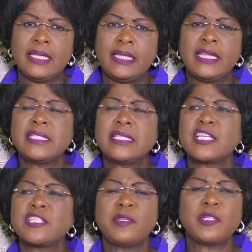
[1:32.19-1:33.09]
This
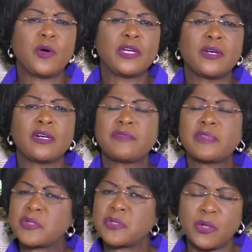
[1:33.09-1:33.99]
has been going on
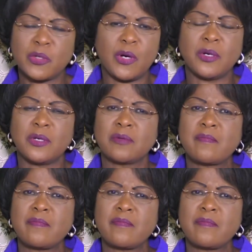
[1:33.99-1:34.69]
for so long.